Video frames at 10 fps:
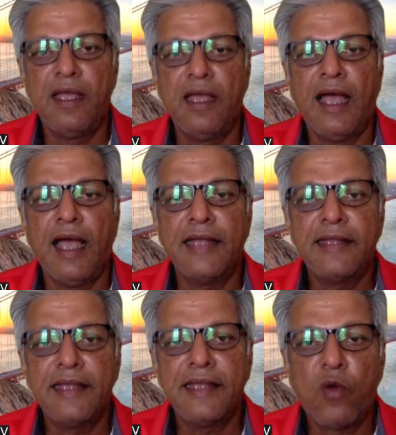And
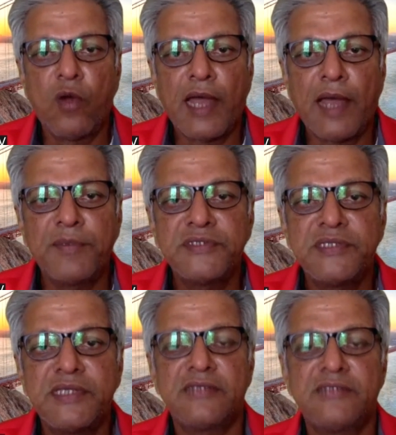then what happens there
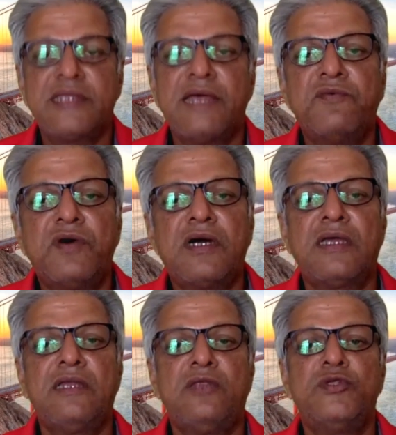is they work in
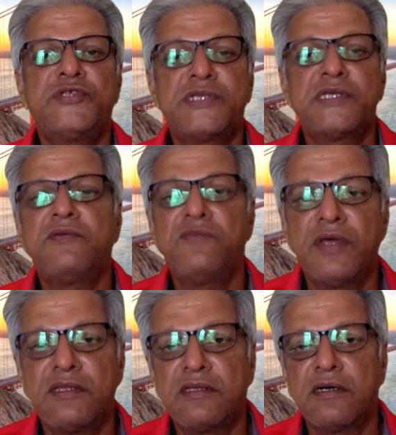unison with
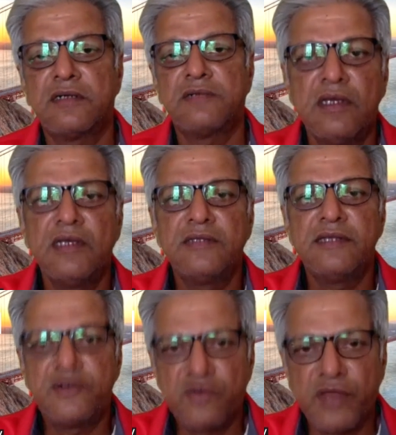the
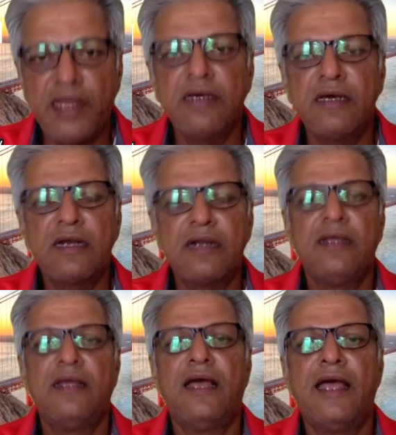trainer
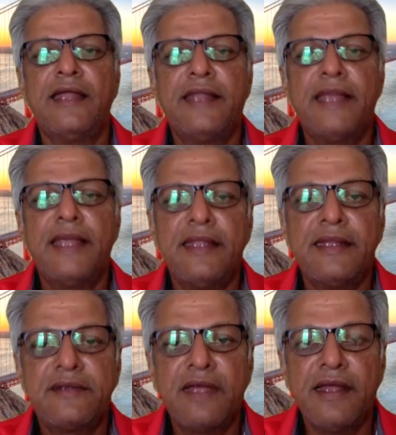and then they
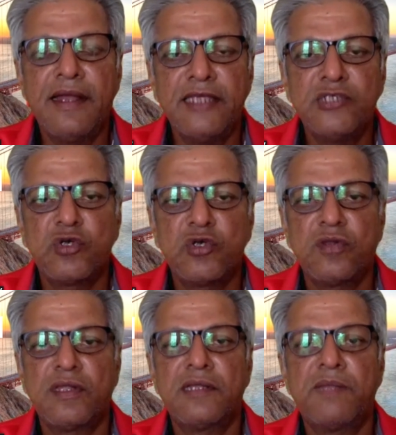try and ensure
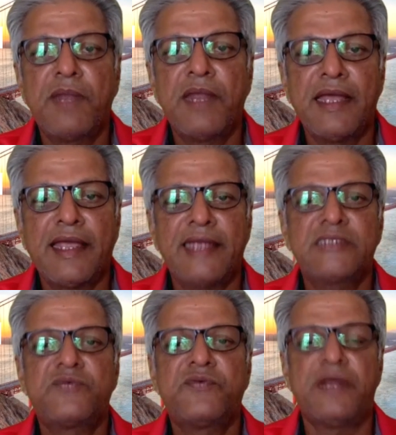that the player gets
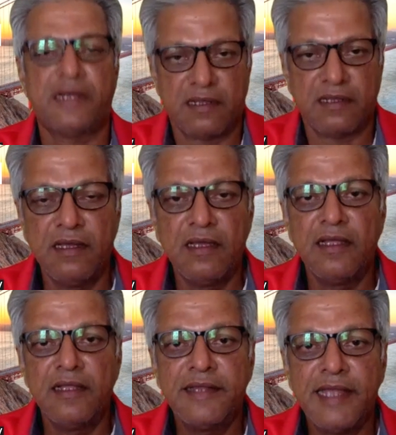fit.
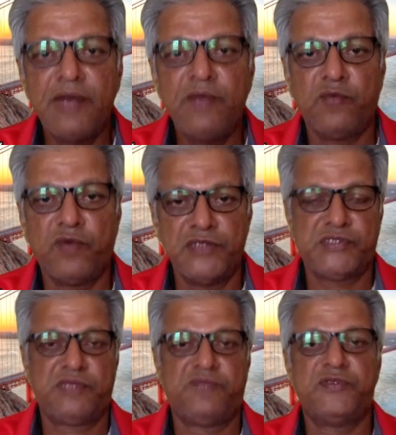Then once
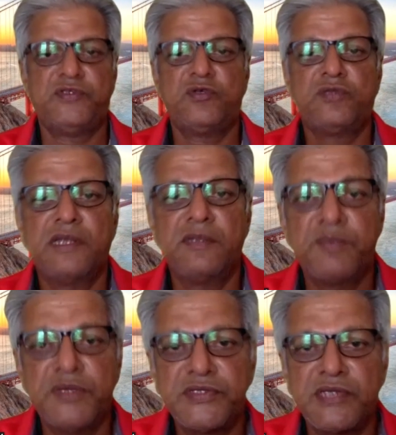the
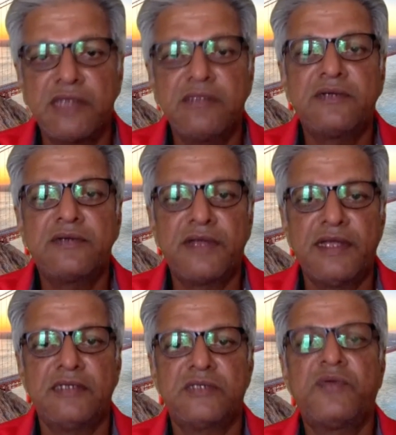physiotherapist and the
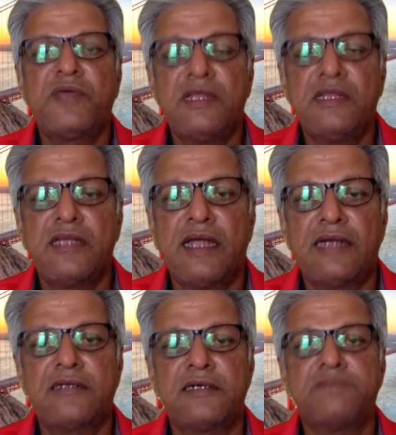trainers feel that
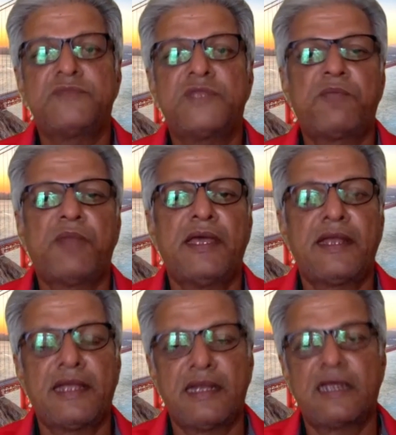the player
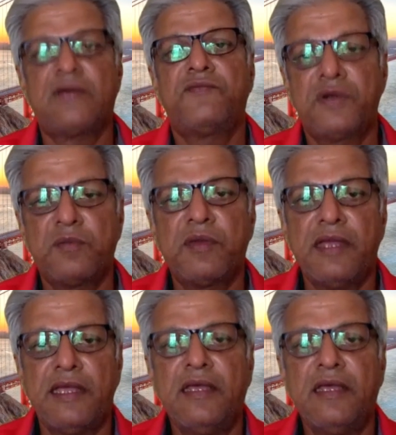can comfortably